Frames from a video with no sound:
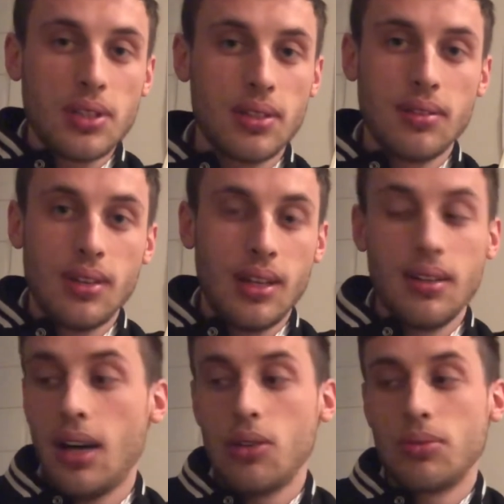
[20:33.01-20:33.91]
and
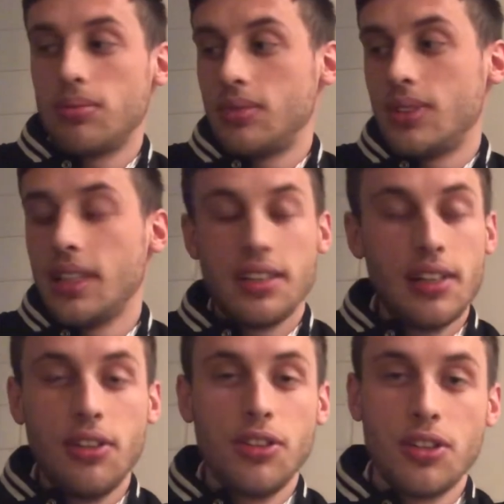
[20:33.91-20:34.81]
I'll
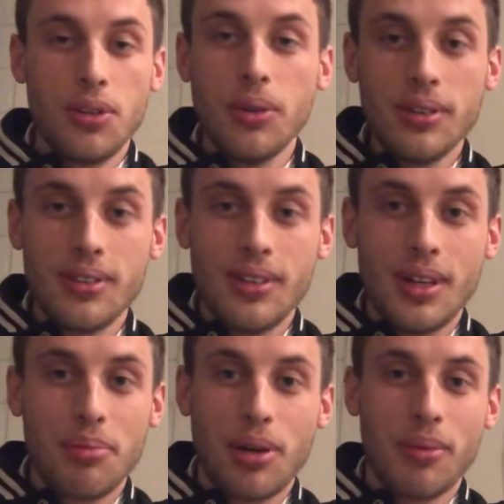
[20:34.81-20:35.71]
continue to do
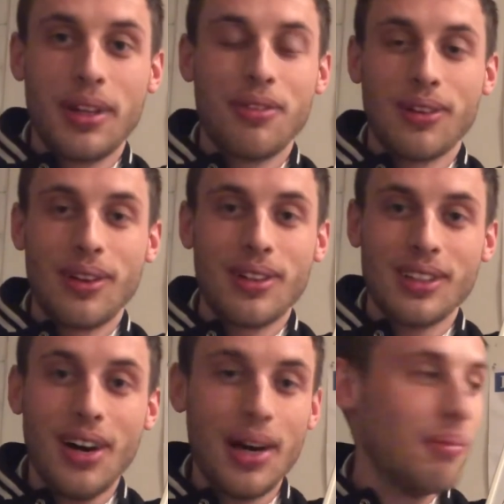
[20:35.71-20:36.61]
it probably for a long
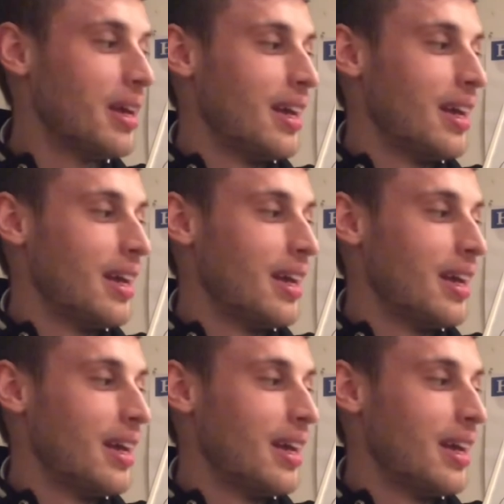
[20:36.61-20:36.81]
time.